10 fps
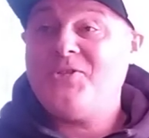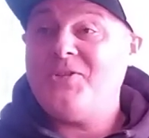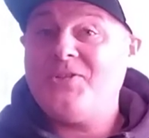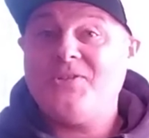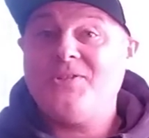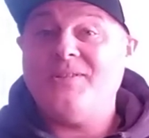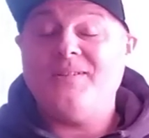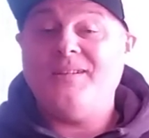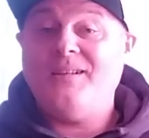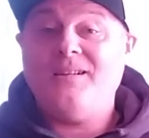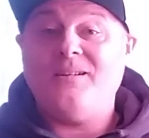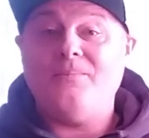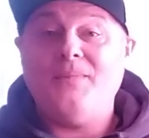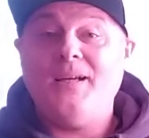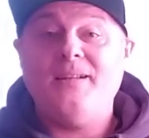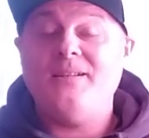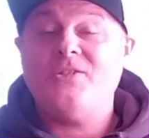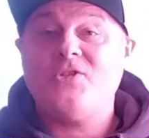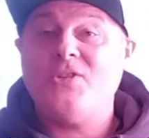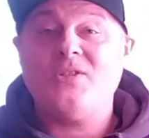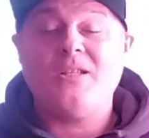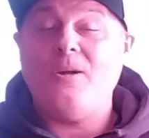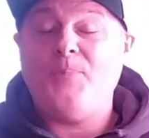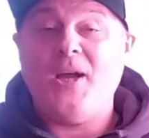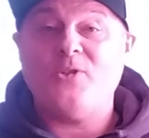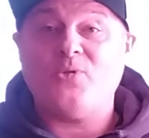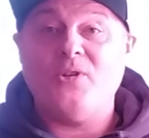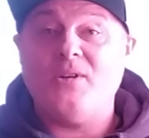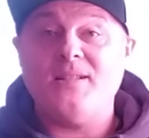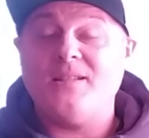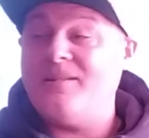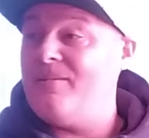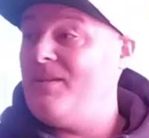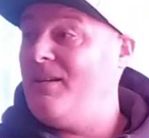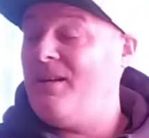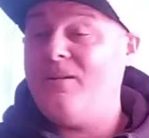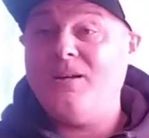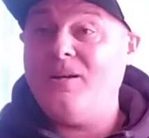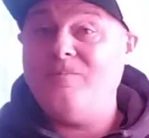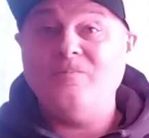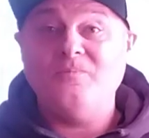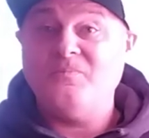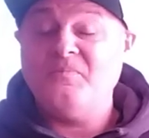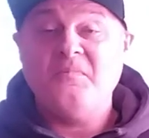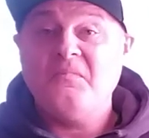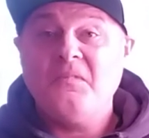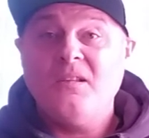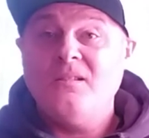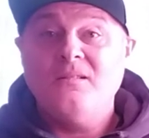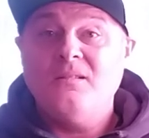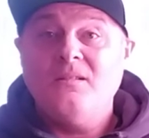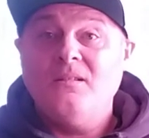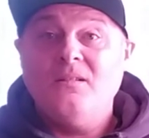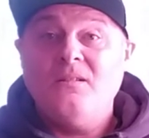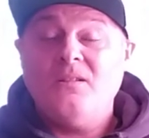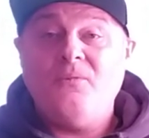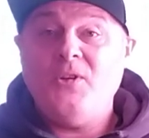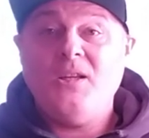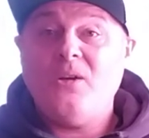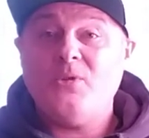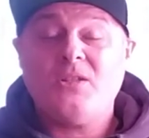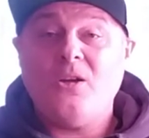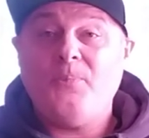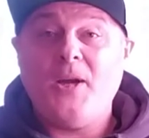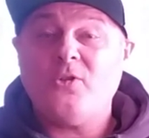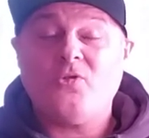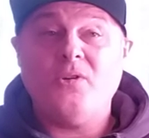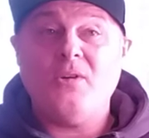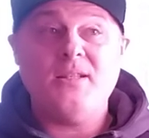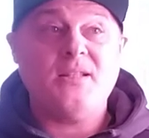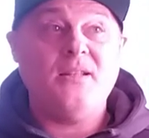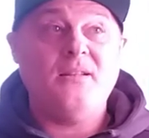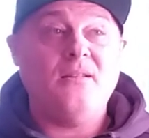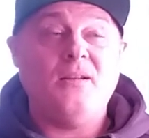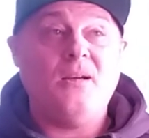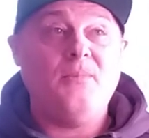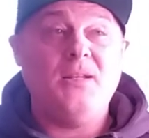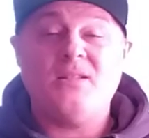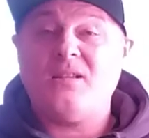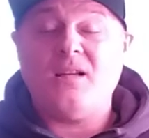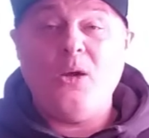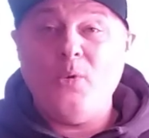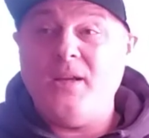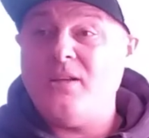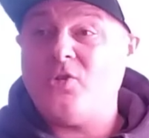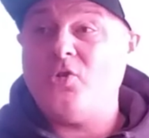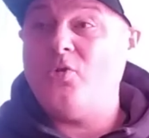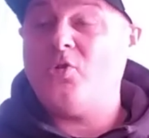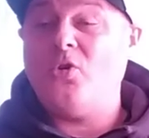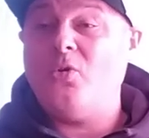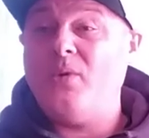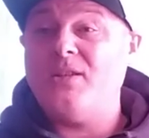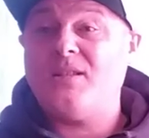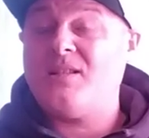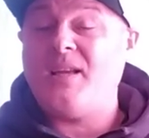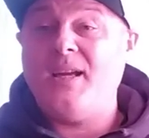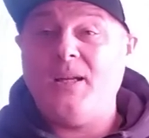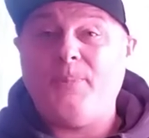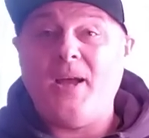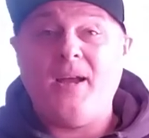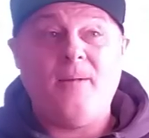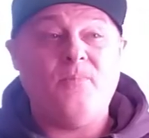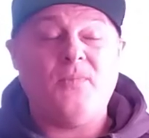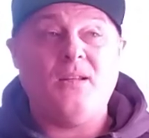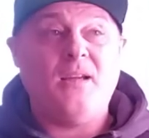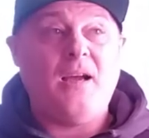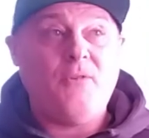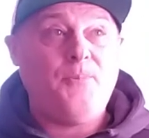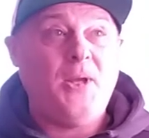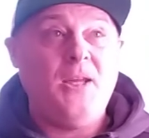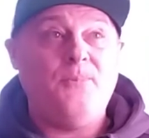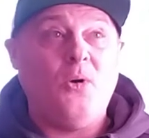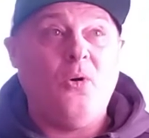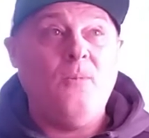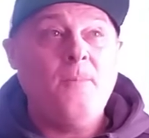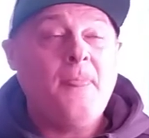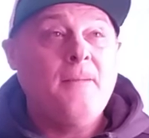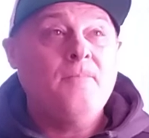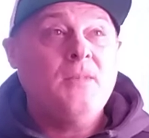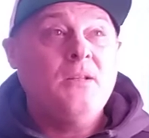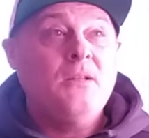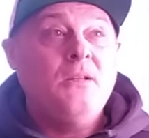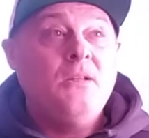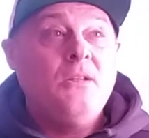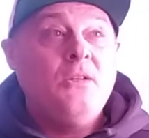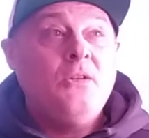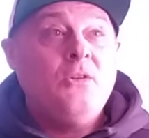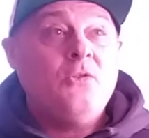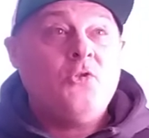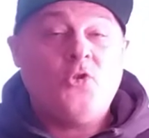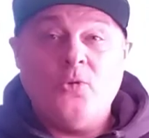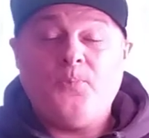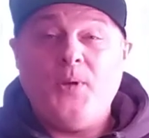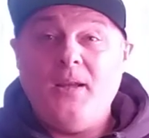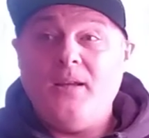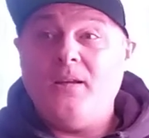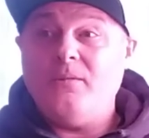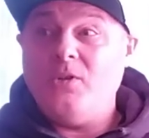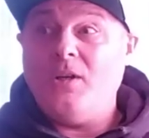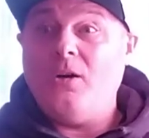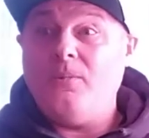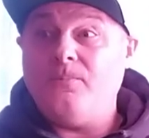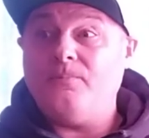just so patronising, you know? The video is so patronising. He's gloating as usual. He's saying about other people should be, you know,